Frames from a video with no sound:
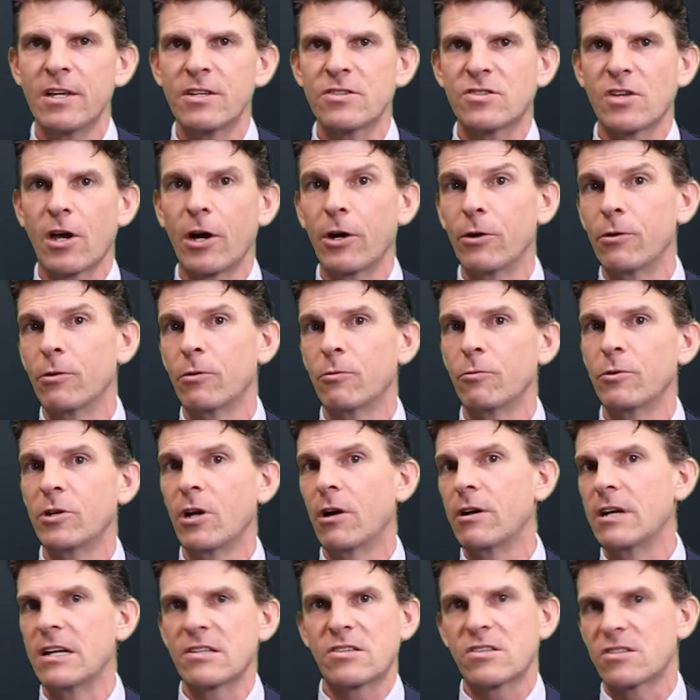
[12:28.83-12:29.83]
So we
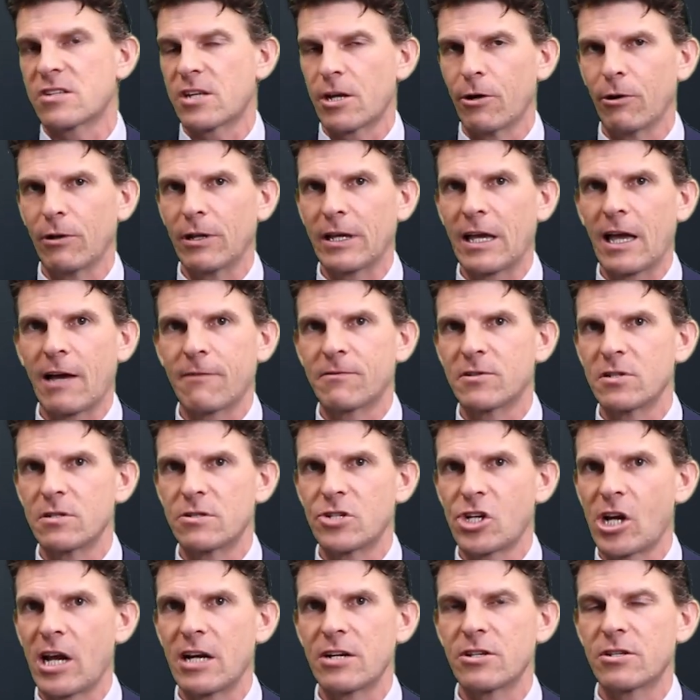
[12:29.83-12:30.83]
don't necessarily have to
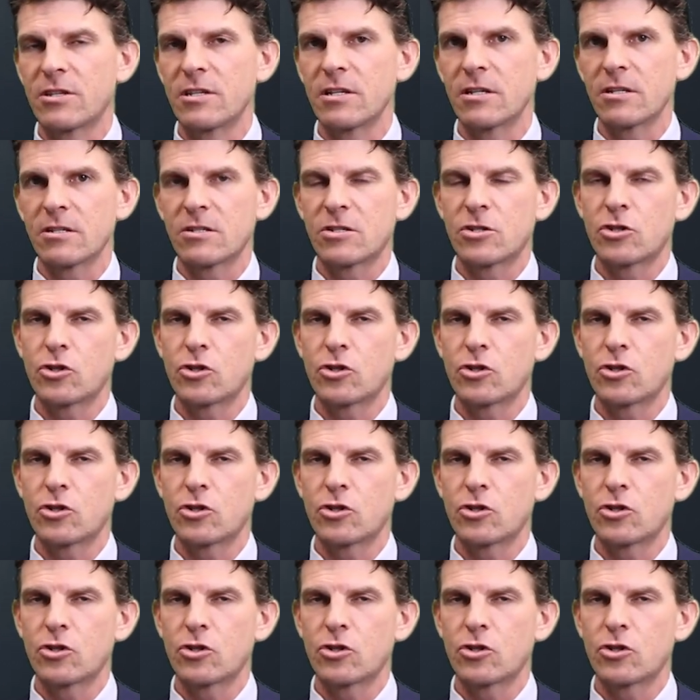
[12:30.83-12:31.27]
change things